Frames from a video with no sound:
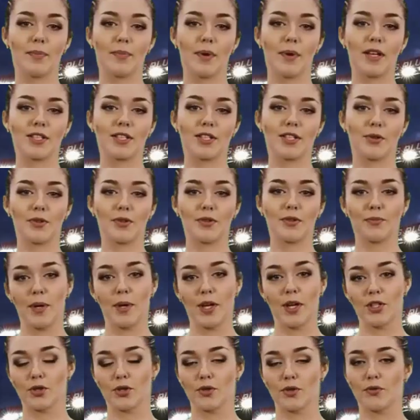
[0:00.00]
trophy
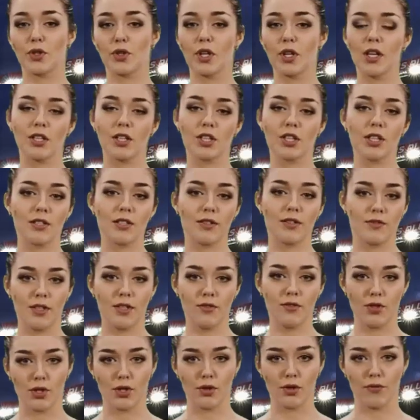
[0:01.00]
presentation.
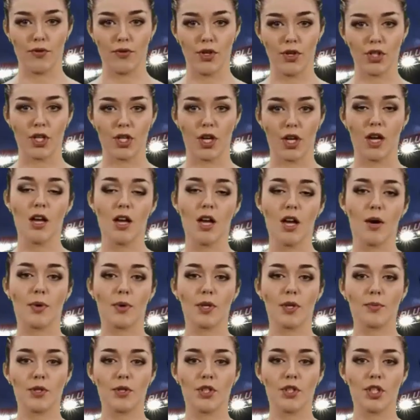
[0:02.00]

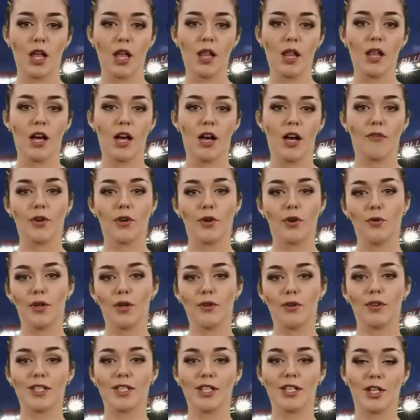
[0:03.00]
Hermoso had been
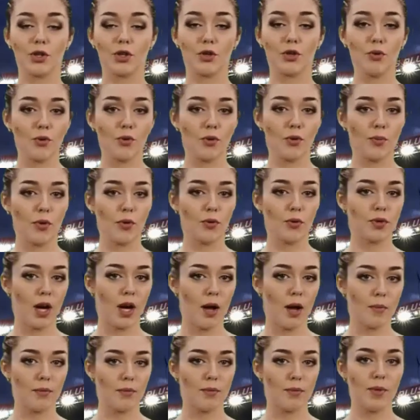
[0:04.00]
key to Spain's
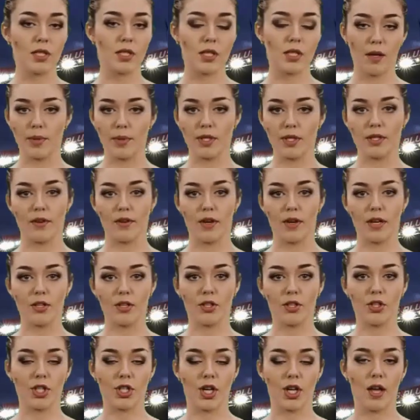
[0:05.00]
1-0 win
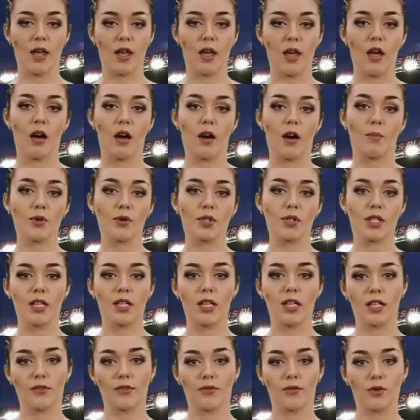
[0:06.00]
over England last
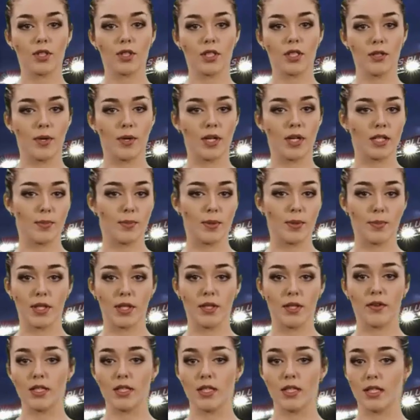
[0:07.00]
Sunday.
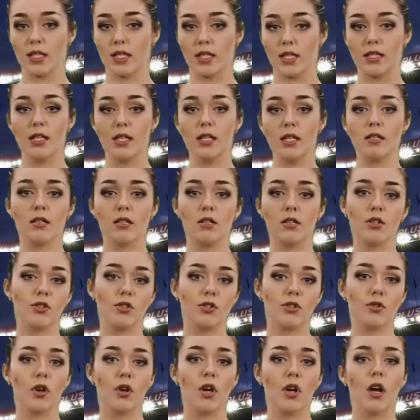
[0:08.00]

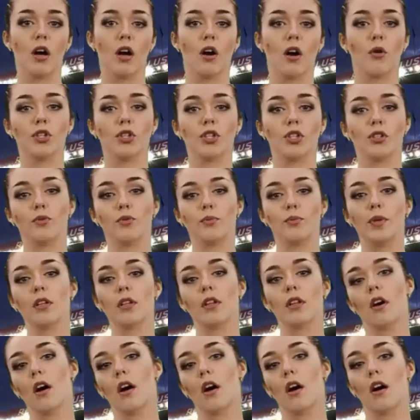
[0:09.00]
Despite her second-half
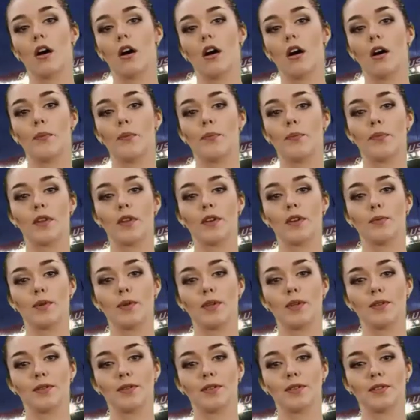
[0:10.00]
penalty miss,
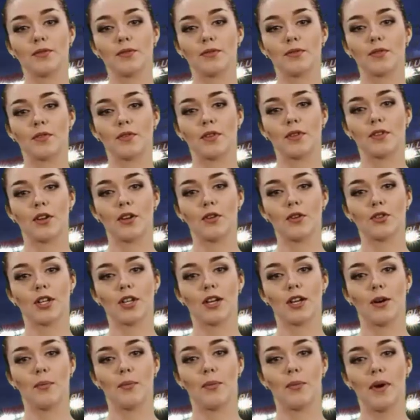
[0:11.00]
video then
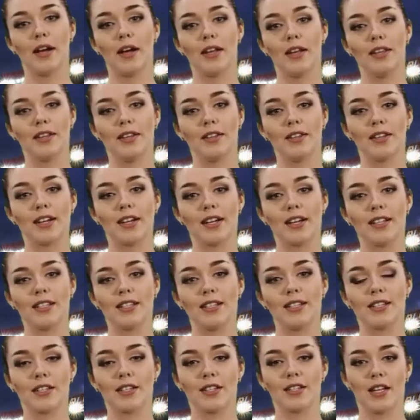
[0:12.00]
emerged of him appearing to
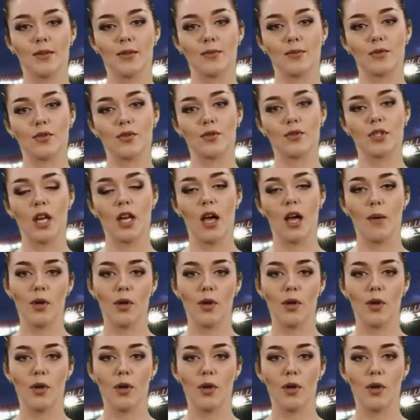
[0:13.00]
grab his crotch in